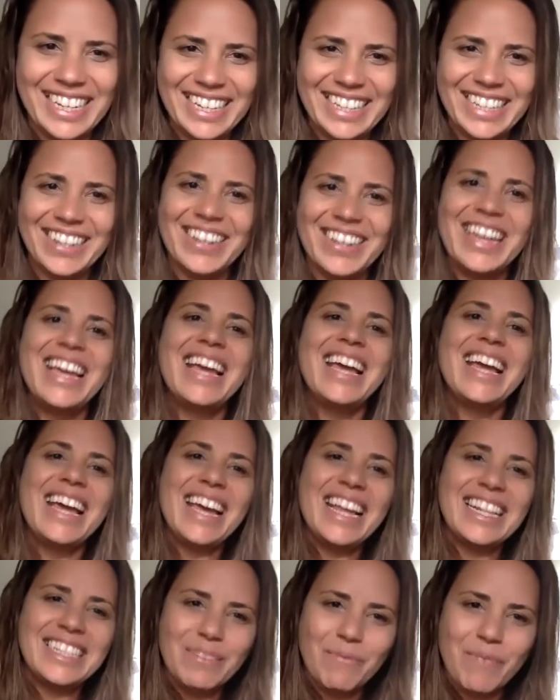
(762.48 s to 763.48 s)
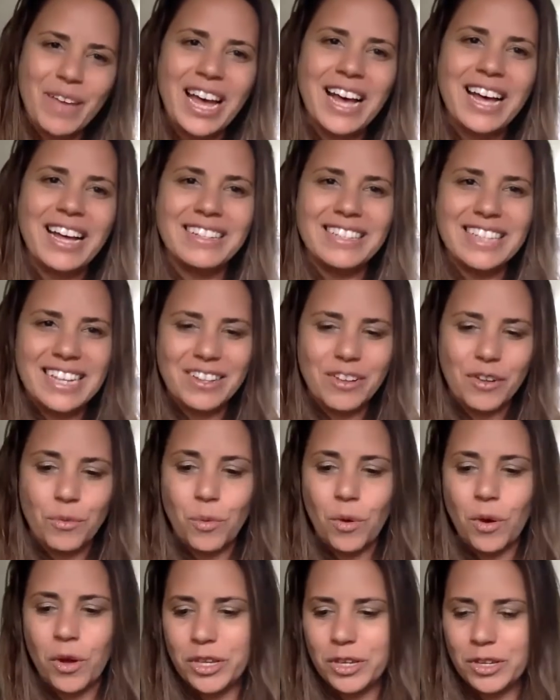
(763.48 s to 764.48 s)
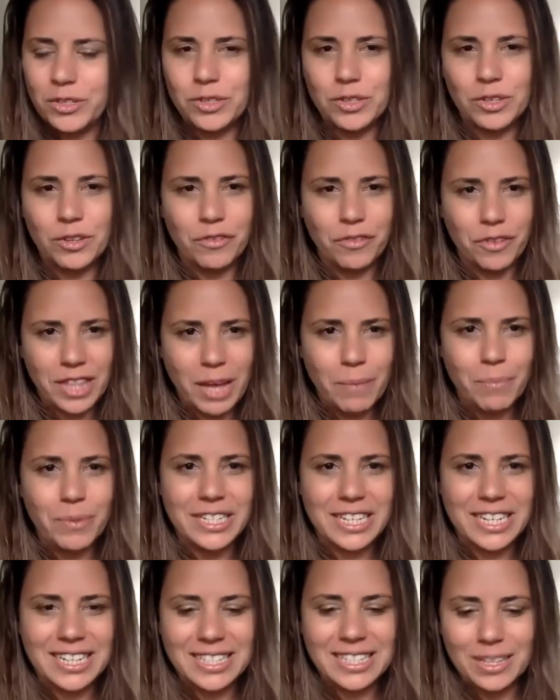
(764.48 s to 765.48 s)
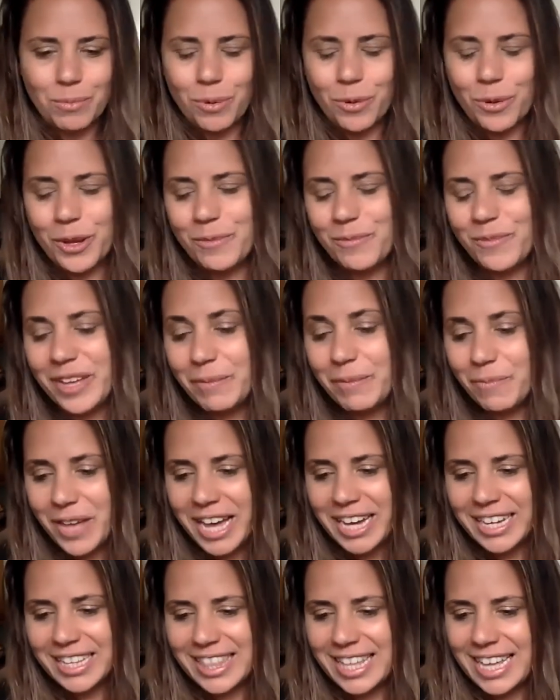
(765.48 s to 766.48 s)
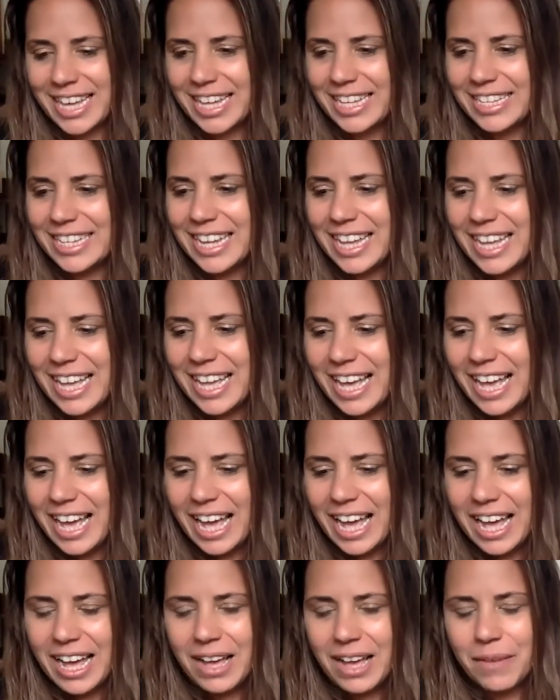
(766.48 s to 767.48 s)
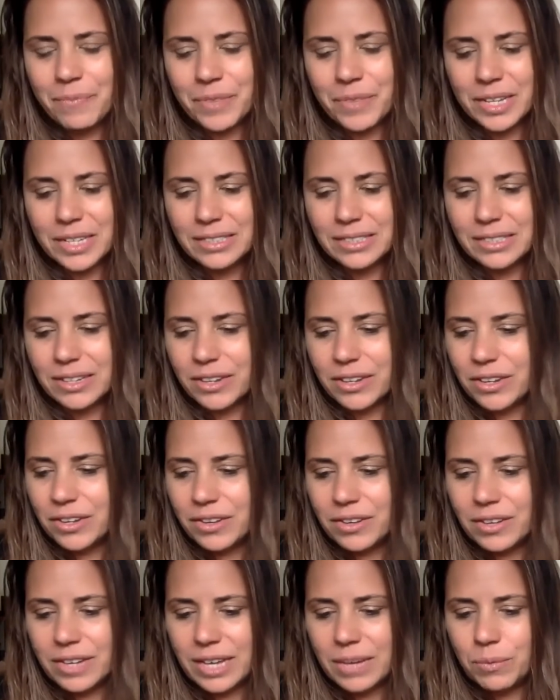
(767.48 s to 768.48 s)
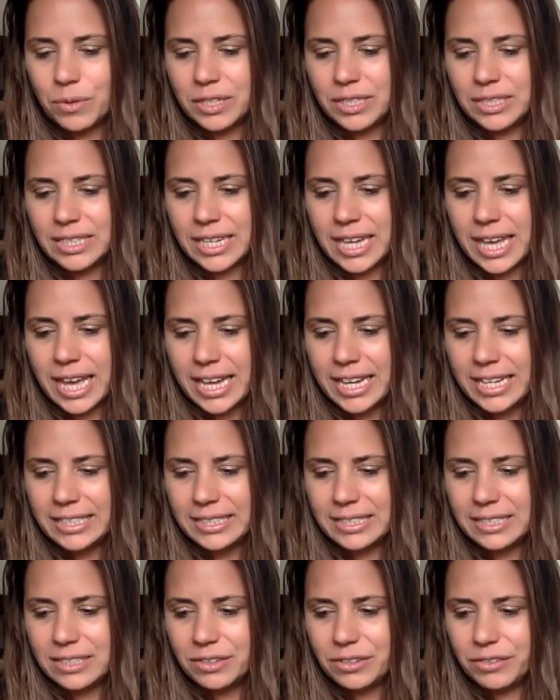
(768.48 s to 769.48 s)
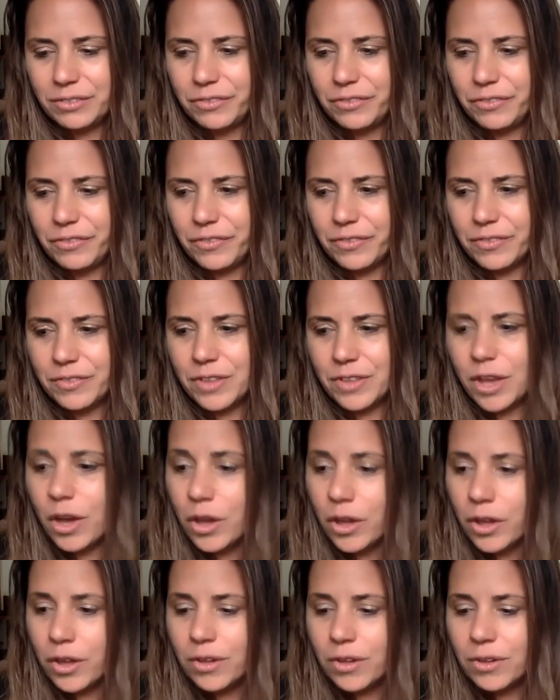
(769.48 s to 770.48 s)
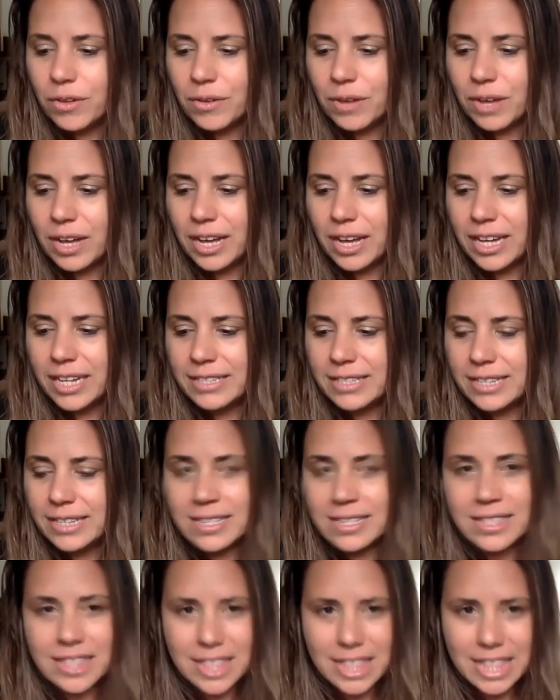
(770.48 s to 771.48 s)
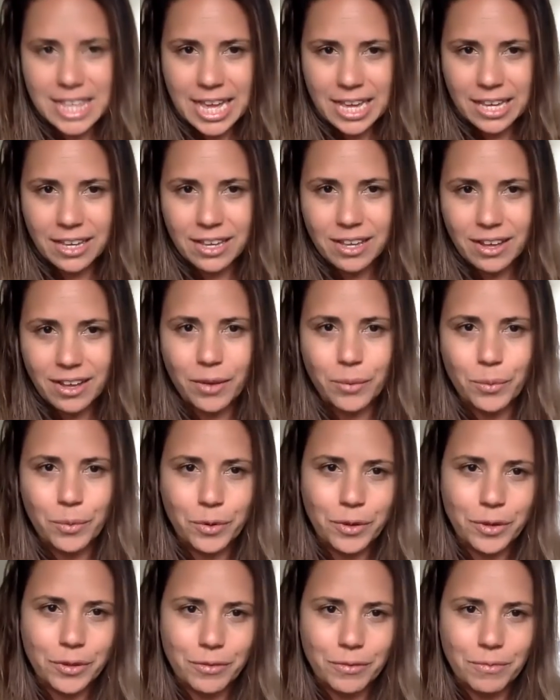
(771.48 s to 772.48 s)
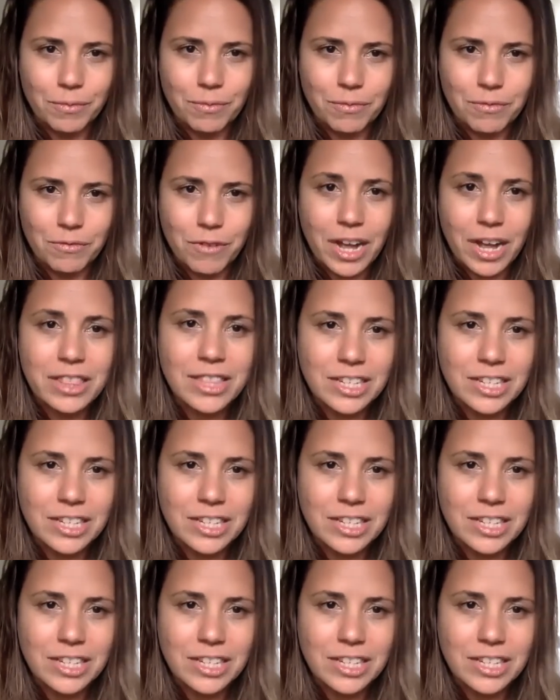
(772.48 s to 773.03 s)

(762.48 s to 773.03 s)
you know, it's about you know what you do for that particular point. But back then, um, so it was a case of no, I didn't think I would run